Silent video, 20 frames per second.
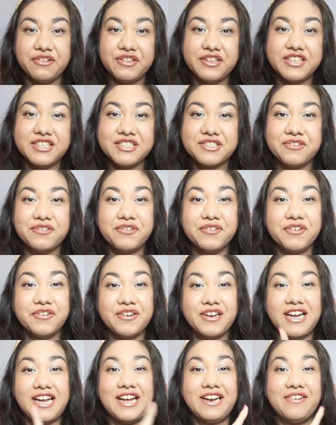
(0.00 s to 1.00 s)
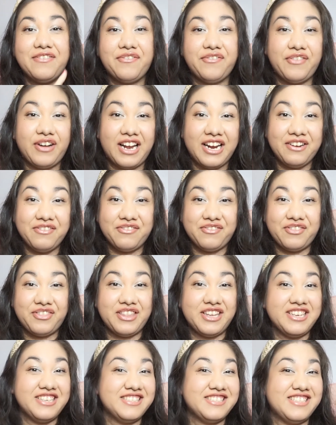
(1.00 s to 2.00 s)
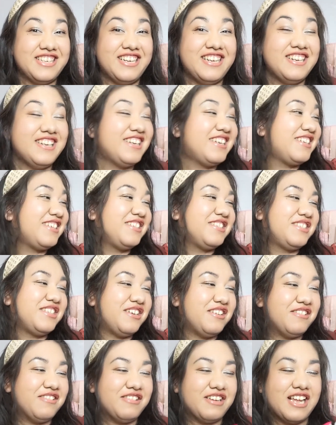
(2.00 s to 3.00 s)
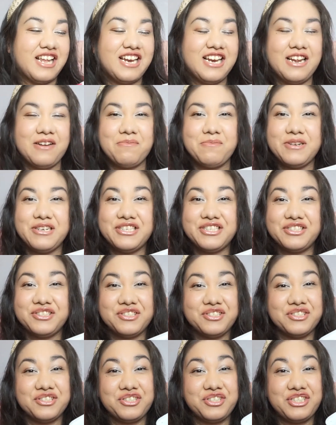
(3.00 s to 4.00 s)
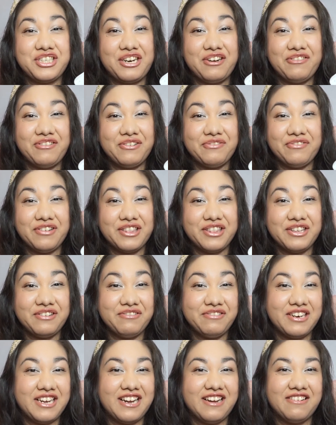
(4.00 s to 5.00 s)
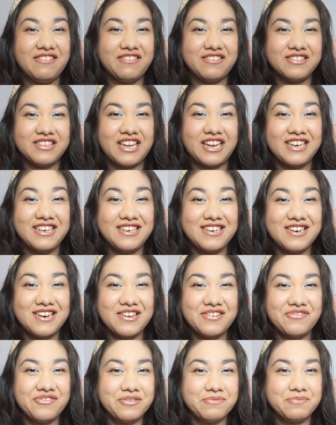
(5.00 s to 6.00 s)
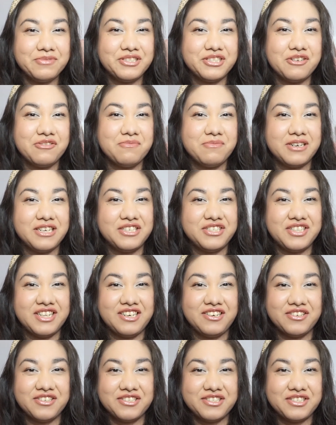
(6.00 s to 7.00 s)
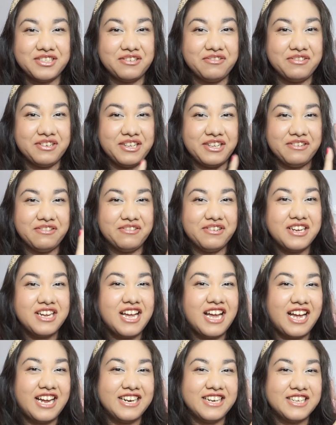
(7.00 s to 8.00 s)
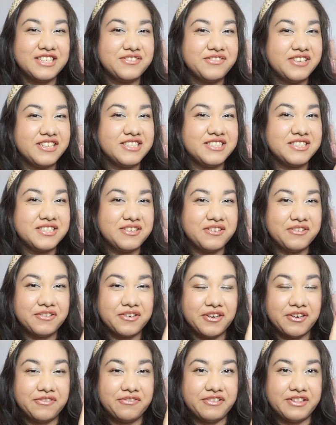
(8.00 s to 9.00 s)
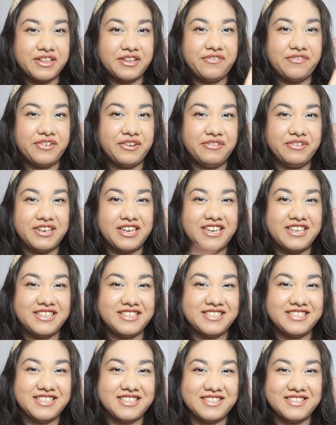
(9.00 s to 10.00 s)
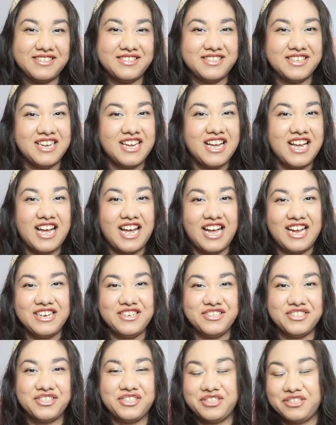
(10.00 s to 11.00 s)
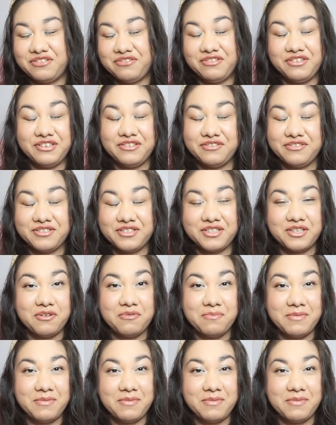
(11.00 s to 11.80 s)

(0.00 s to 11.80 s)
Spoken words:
this order had 5 things in it, so let me just share it with you now. I love them so much. They look so cute. I guess we can start off with the phone case since I just showed you so